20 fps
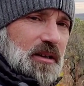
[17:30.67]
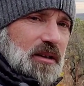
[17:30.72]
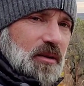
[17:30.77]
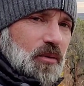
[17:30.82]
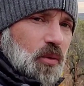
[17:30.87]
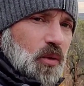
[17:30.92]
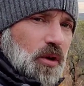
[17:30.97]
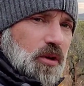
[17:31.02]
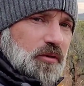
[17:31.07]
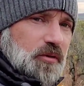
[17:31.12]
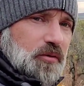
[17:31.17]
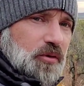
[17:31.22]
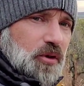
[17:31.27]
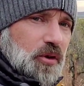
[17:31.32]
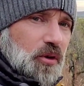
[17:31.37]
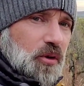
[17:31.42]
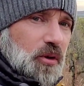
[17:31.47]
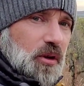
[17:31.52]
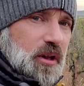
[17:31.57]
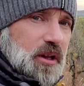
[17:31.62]

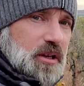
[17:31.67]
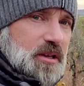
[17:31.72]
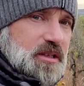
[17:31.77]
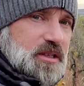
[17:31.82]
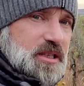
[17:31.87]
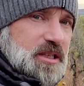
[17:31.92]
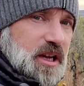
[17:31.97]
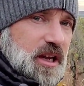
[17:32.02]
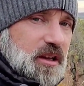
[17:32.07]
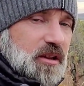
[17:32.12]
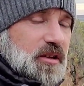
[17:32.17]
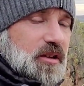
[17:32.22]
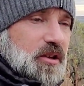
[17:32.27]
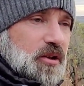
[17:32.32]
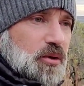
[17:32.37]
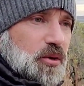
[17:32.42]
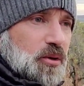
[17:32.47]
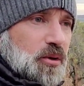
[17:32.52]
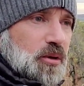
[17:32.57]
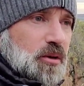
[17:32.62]
Wonderful, insanely
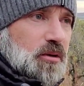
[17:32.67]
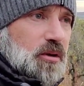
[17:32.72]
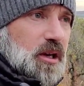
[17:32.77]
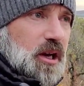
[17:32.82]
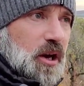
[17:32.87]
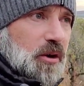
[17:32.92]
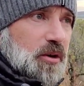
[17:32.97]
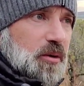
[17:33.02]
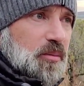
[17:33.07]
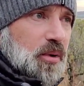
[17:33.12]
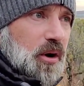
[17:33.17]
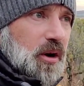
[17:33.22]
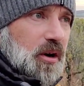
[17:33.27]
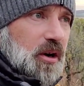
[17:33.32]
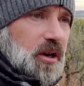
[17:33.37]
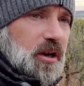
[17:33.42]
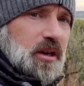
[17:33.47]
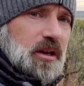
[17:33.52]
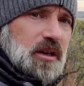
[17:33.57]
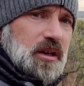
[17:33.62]
cool county
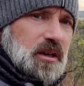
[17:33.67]
park